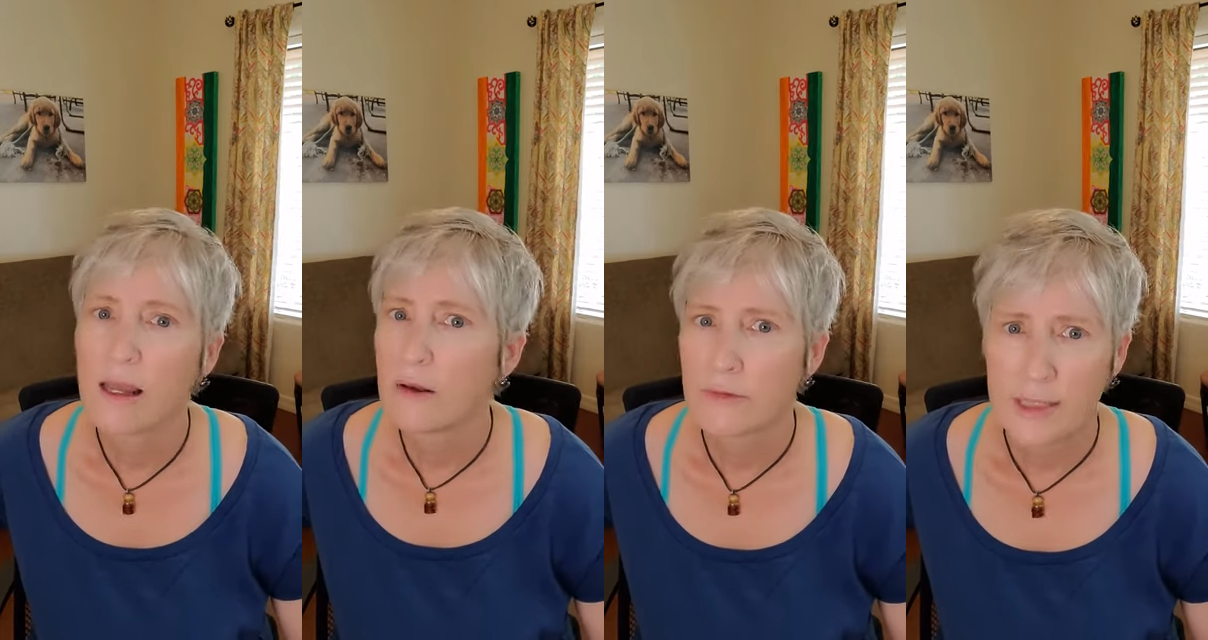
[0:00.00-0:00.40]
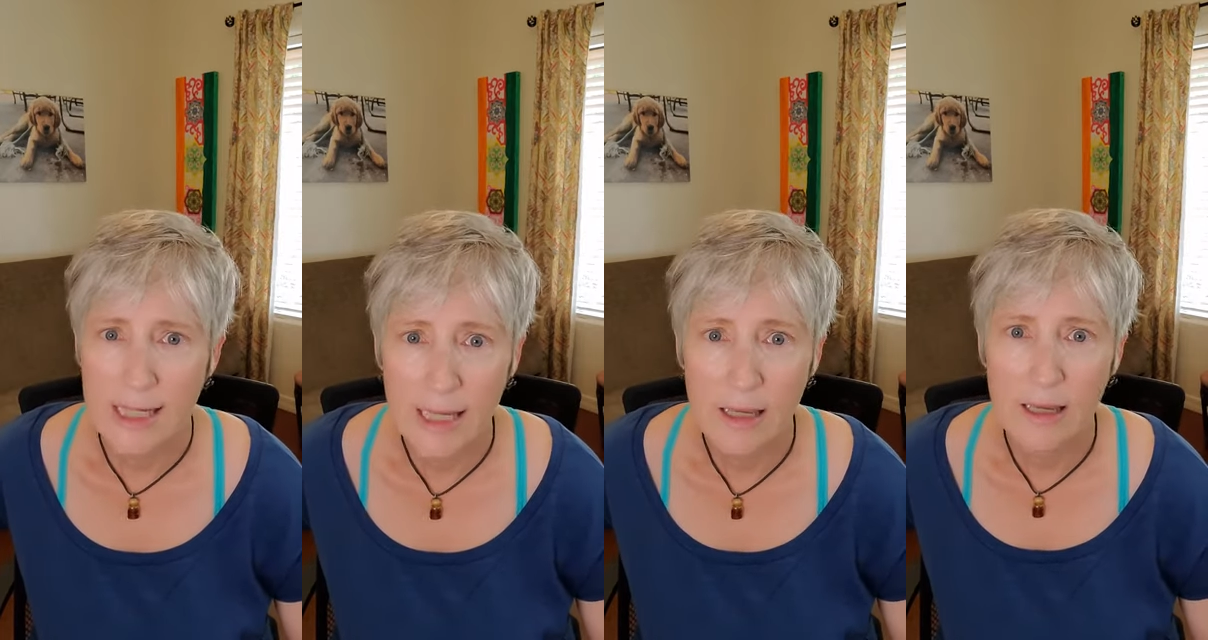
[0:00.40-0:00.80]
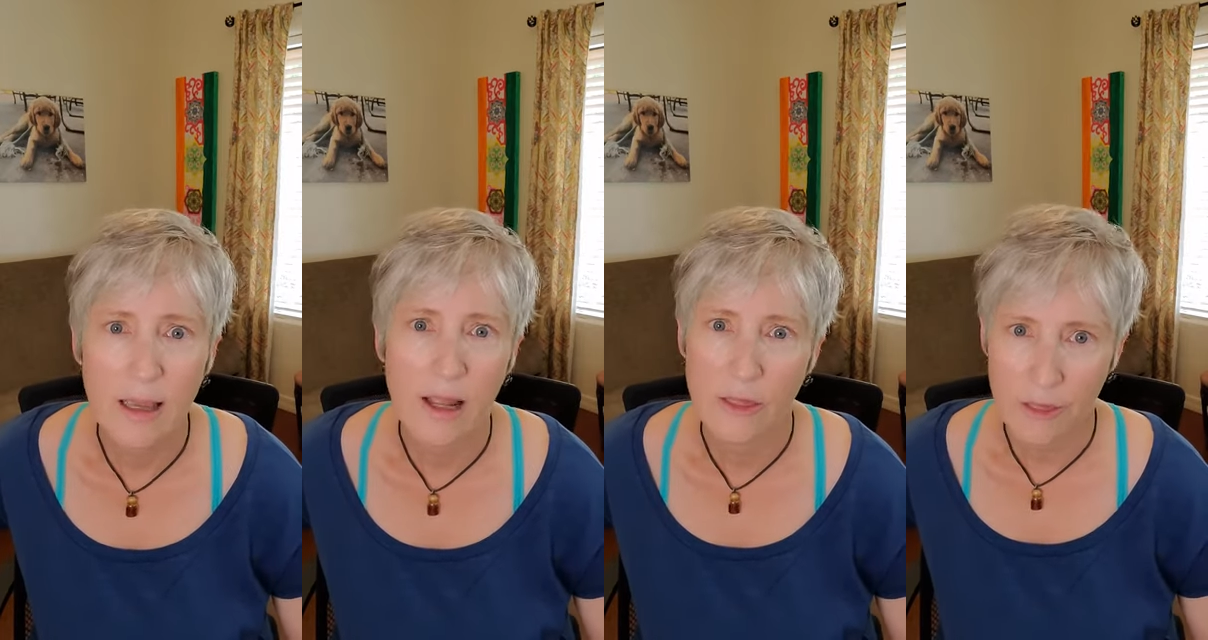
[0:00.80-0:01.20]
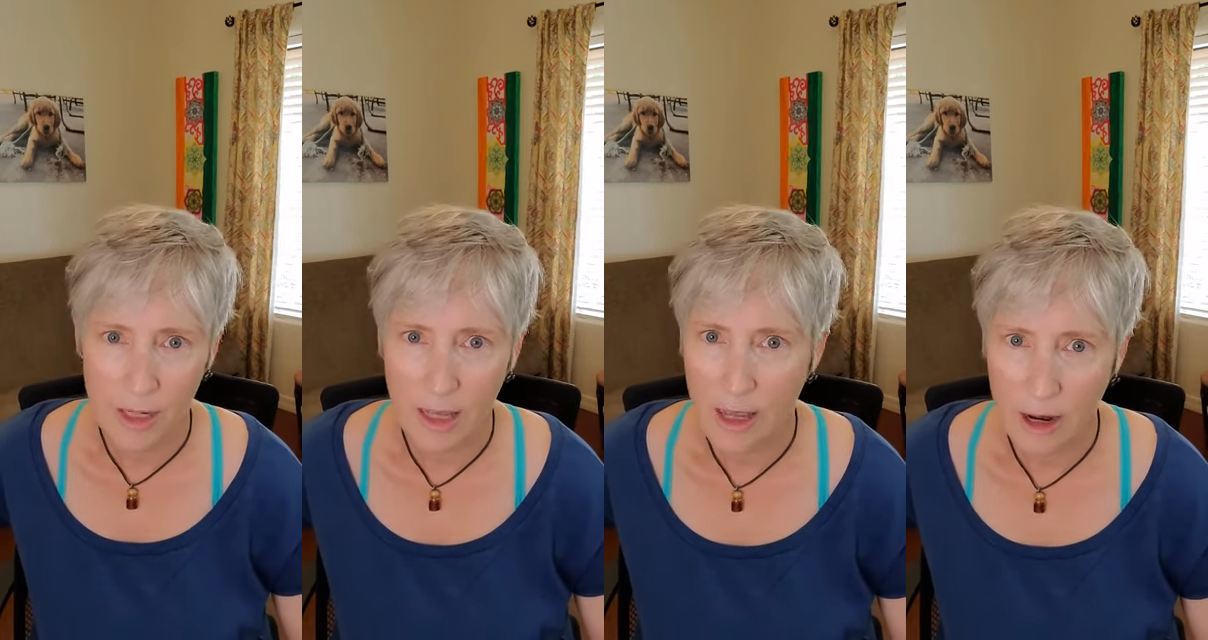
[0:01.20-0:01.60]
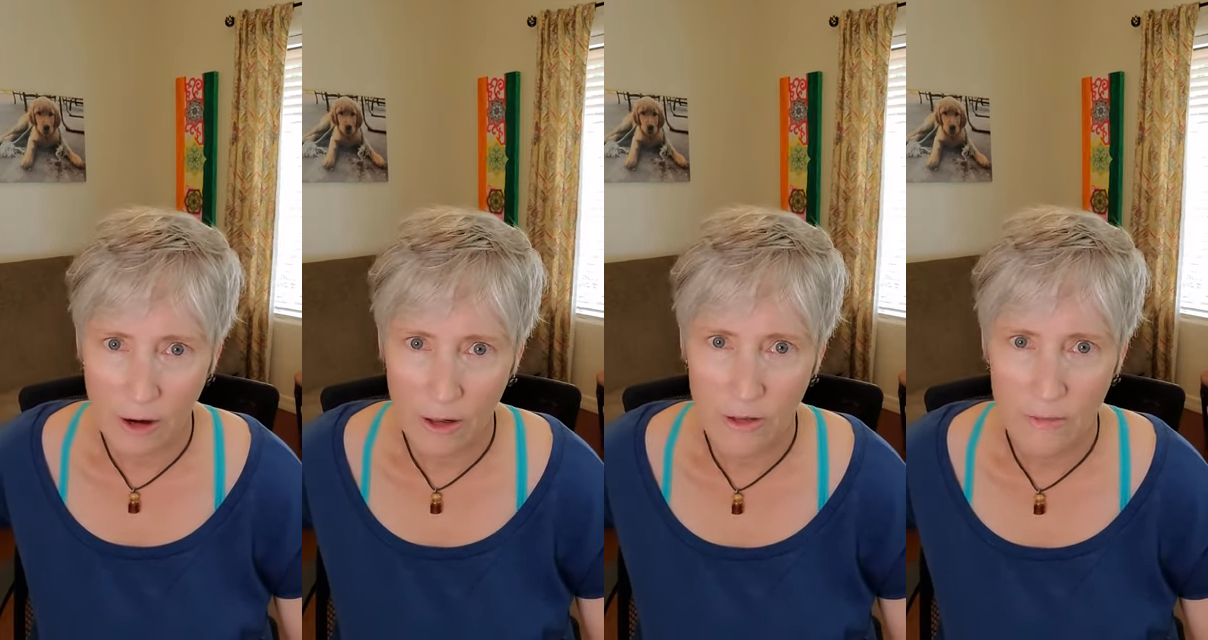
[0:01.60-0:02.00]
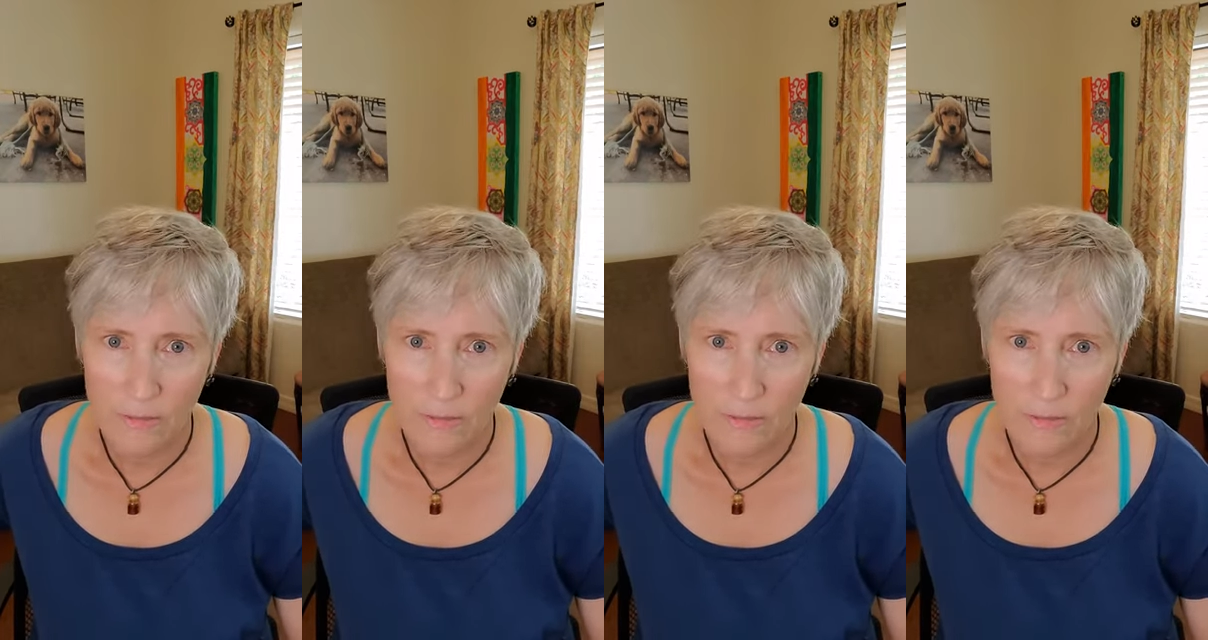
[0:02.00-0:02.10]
fatigue, and thinning hair.